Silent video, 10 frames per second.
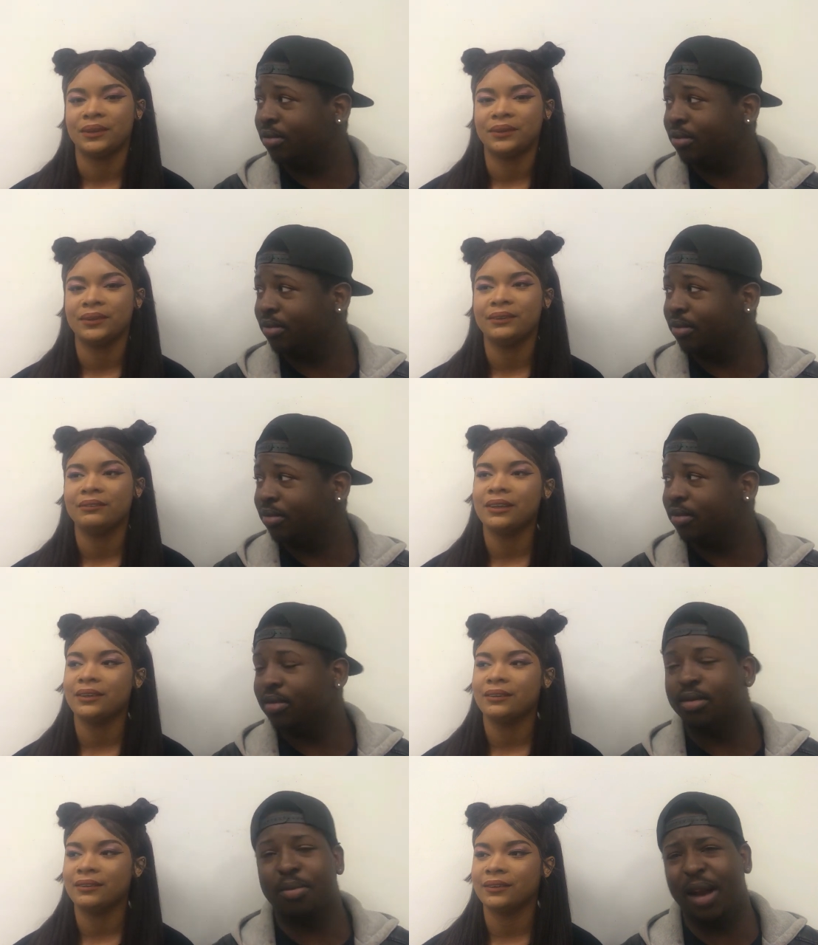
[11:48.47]
Speaker 1: Christmas.
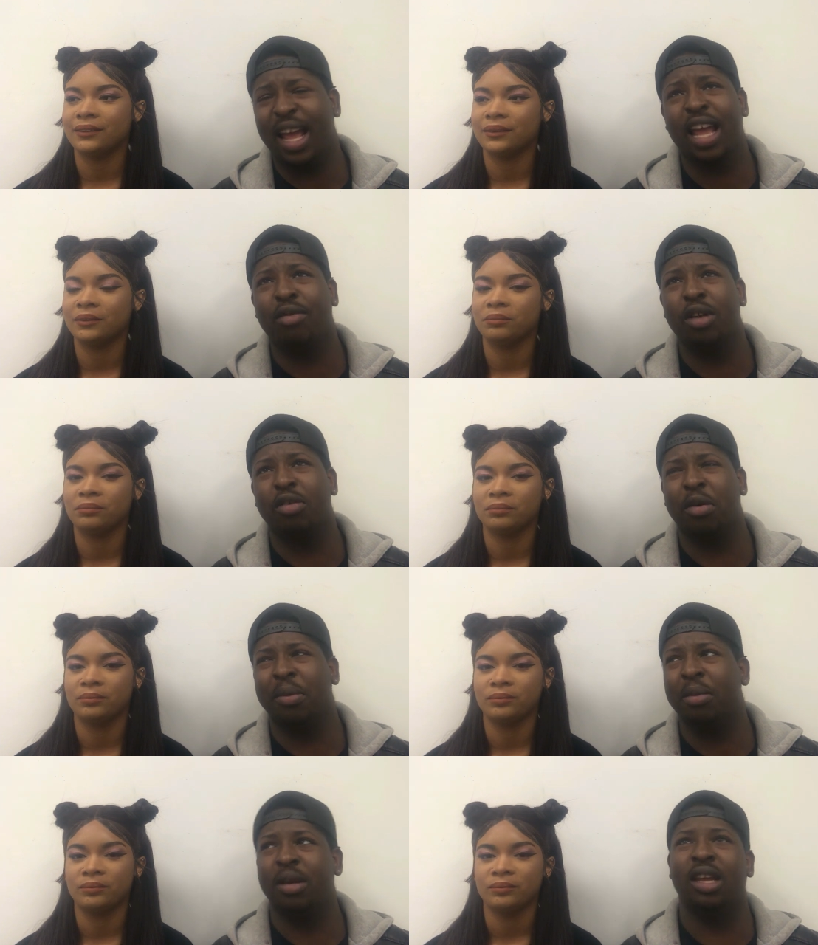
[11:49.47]
But um, I can't really
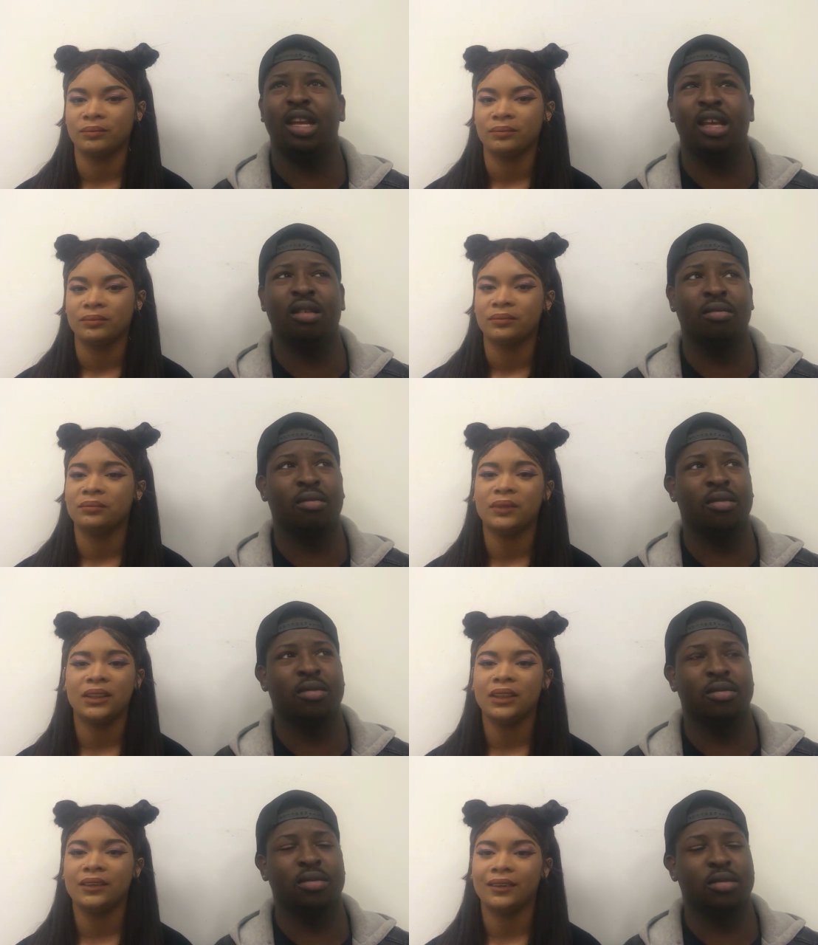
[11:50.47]
remember any.
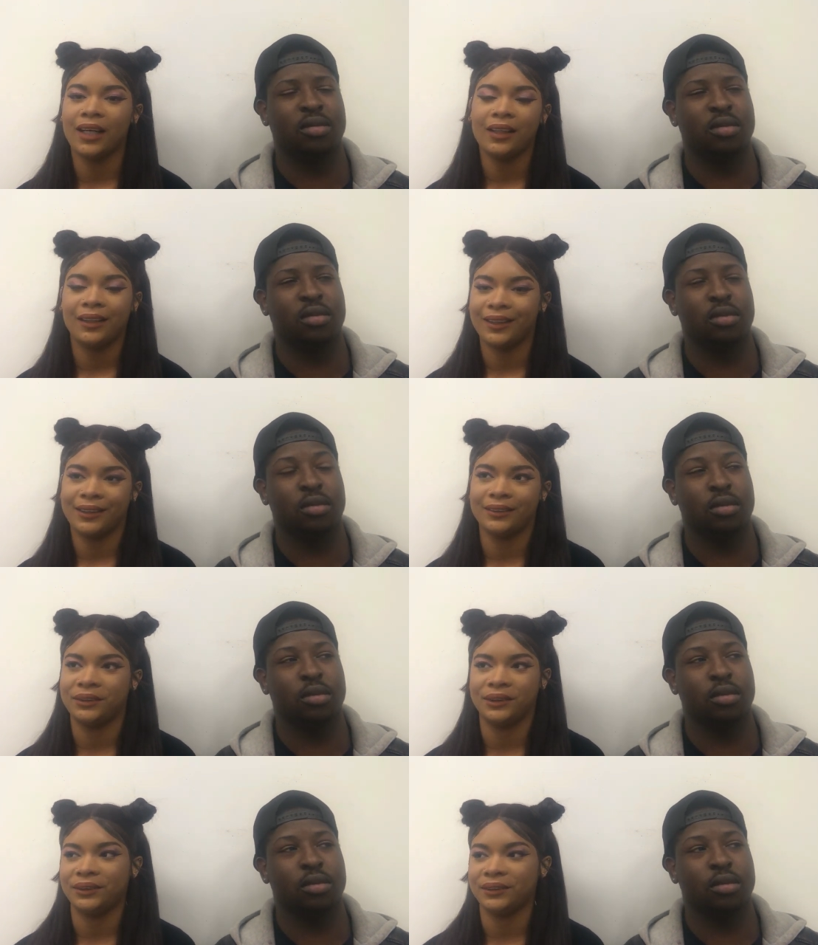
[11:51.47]
Me either. I
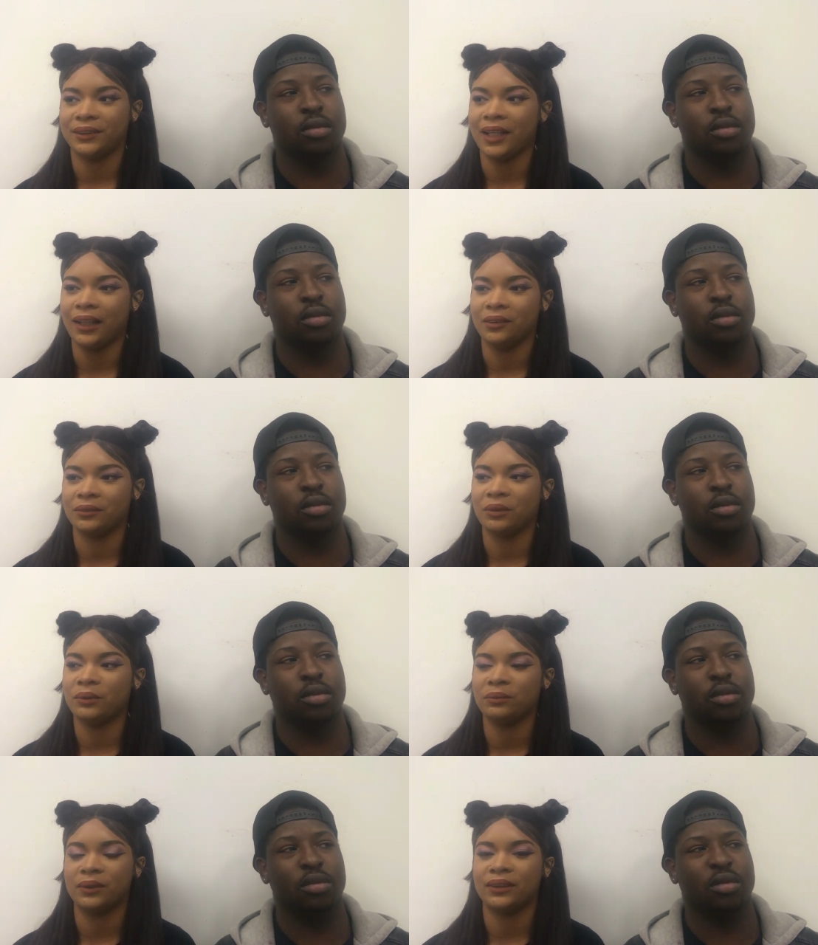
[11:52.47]
I, I don't
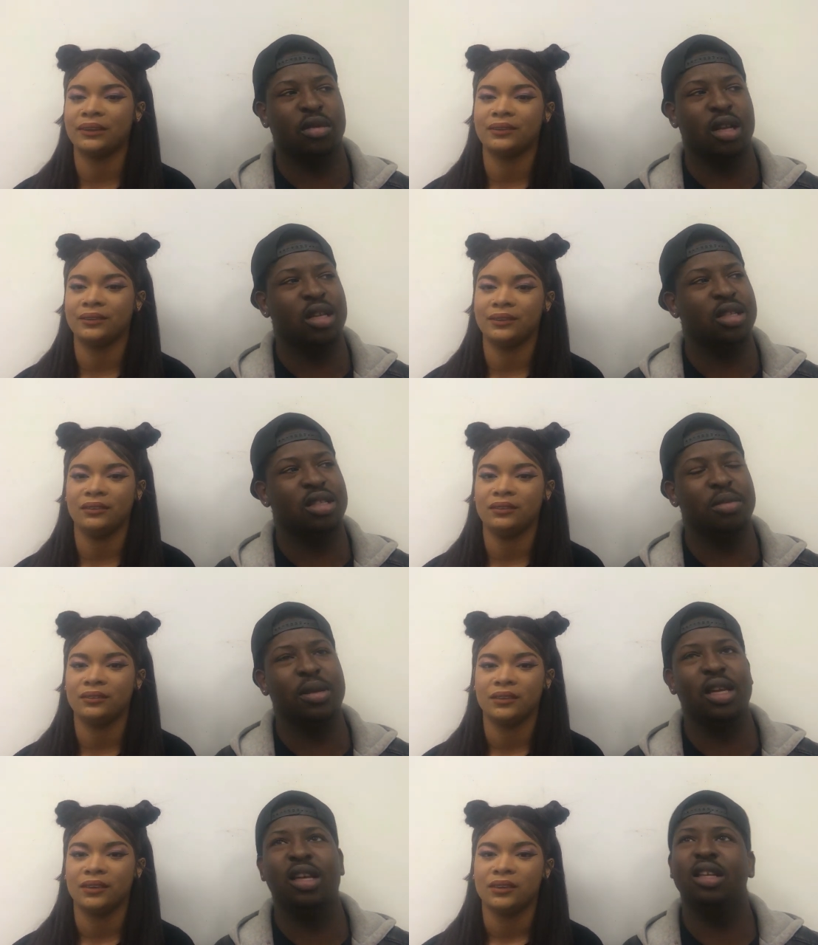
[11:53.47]
remember.
Speaker 2: To be
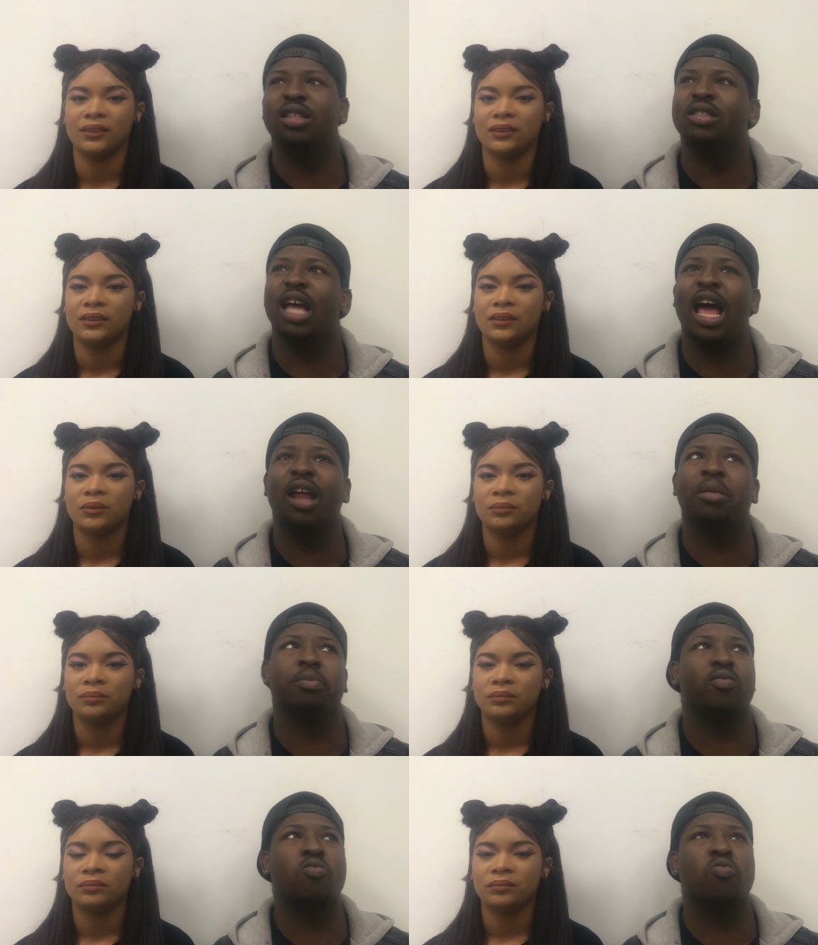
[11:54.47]
honest,
Speaker 1: I.
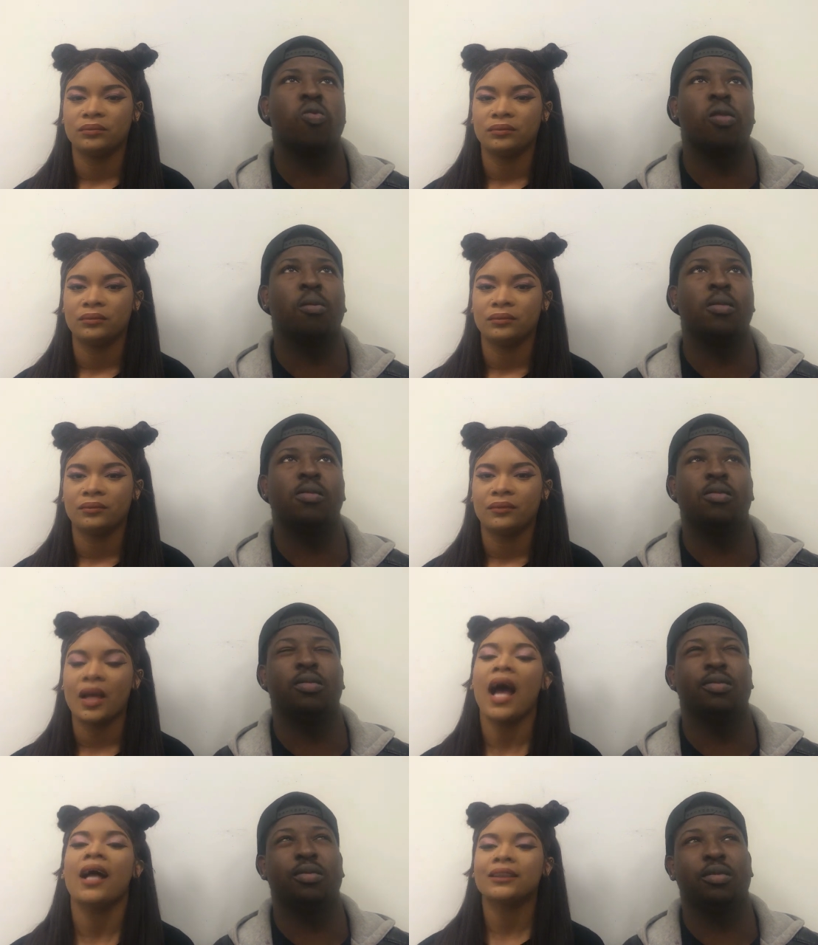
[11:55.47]

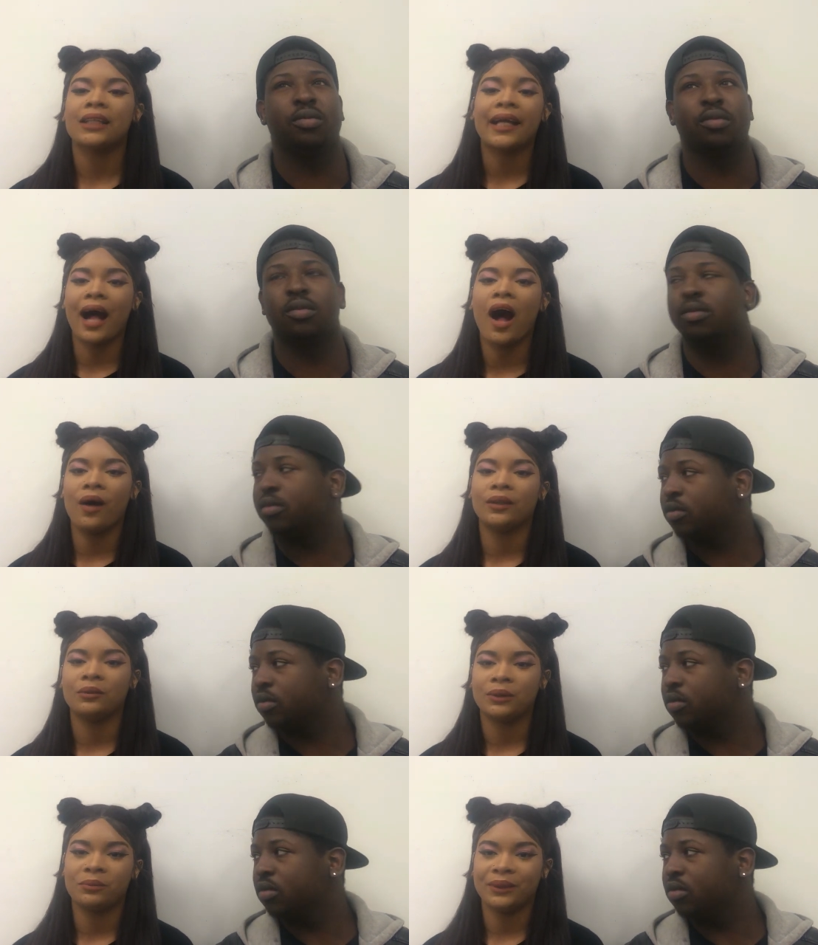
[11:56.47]
I say all of them
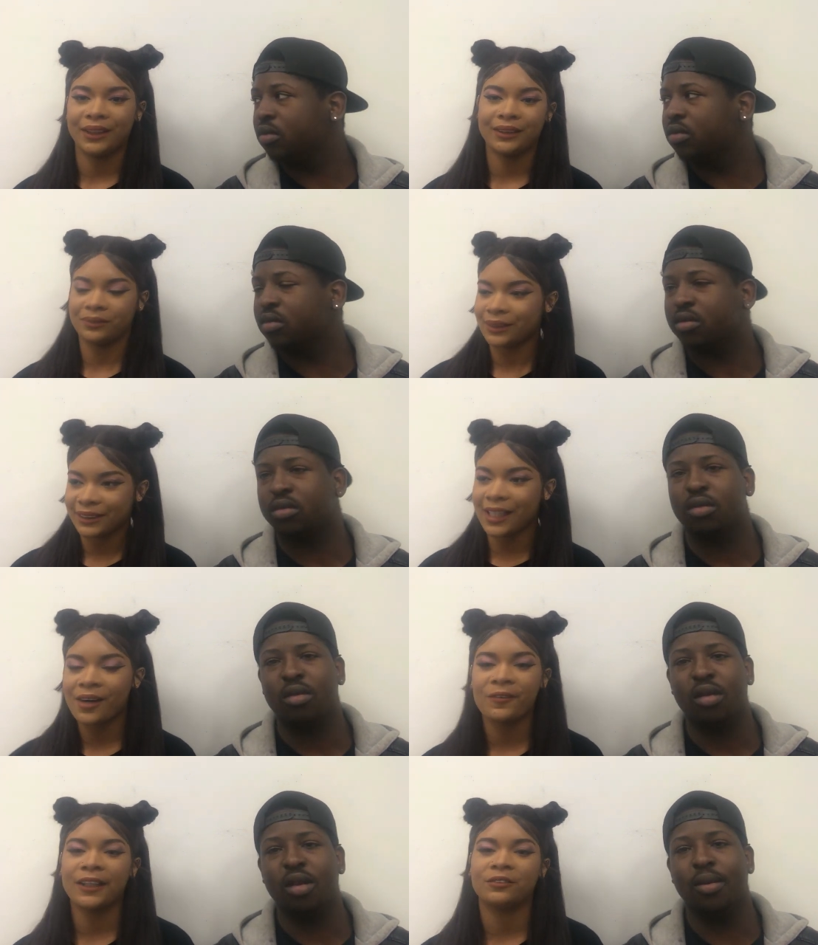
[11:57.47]
to be honest because I
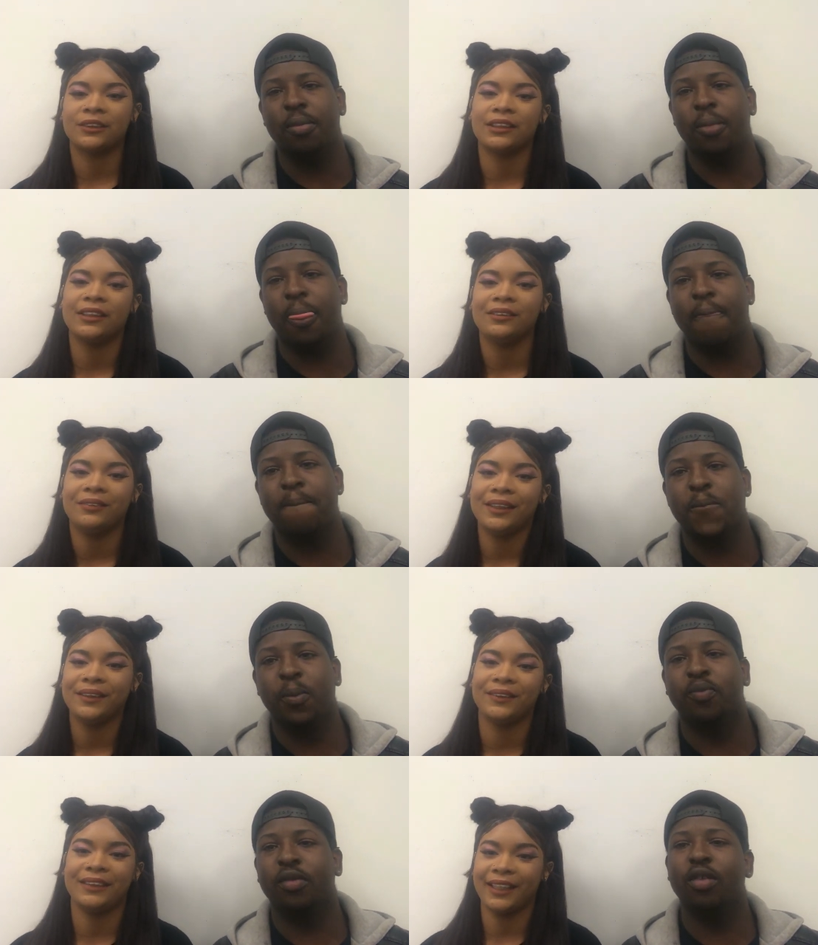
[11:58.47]
always receive gifts